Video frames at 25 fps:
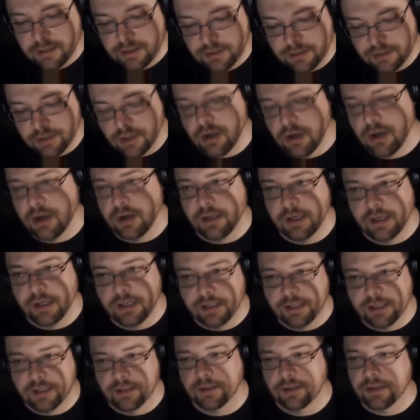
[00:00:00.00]
Don
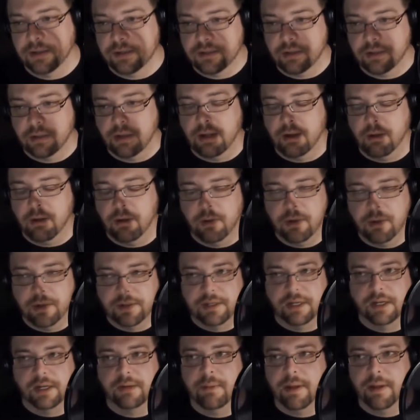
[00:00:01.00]
and Gilda. So I, I want
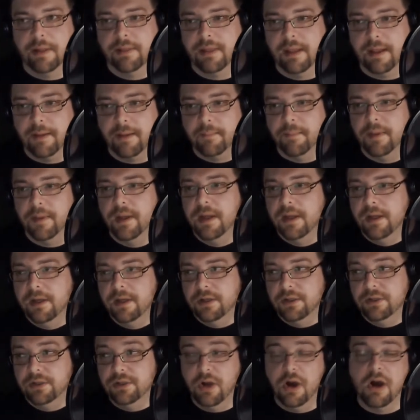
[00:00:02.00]
to talk about them.
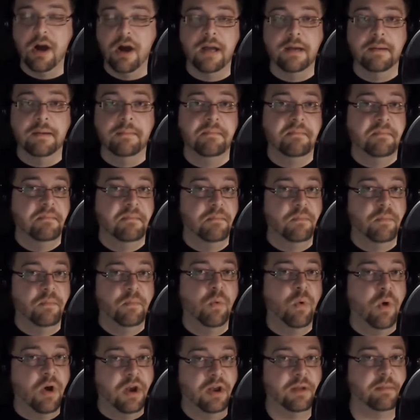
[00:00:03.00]
Don,
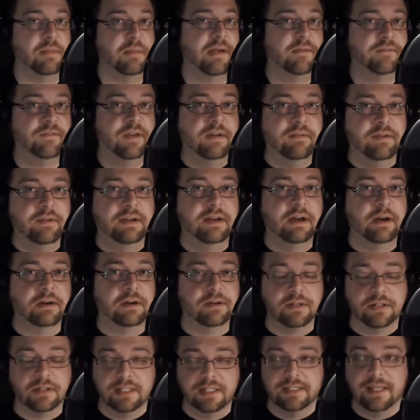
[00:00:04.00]
one of my favorite
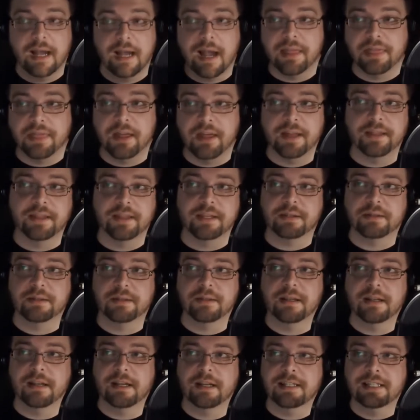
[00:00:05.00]
characters, because I thought this,
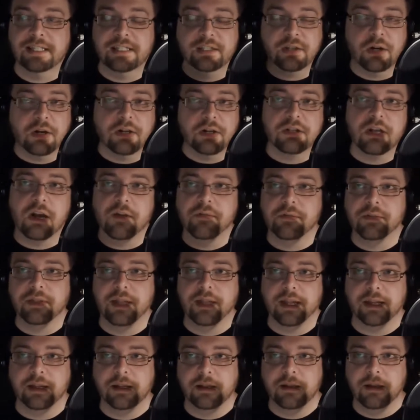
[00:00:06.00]
because he starts off with
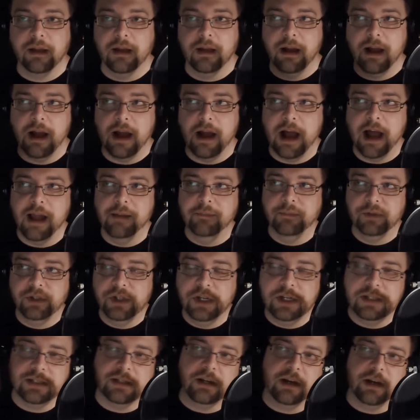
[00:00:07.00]
like, I'm
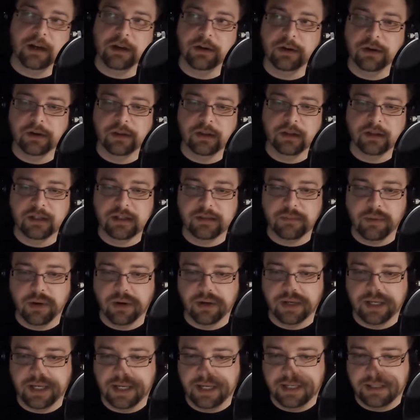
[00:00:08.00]
just under the
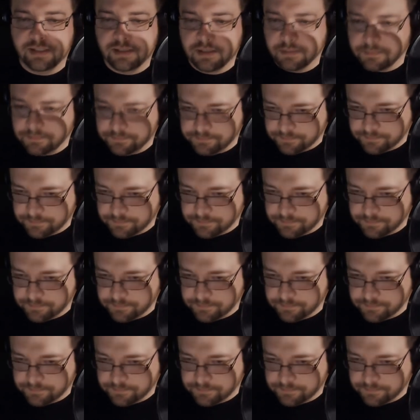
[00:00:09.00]
smart kids.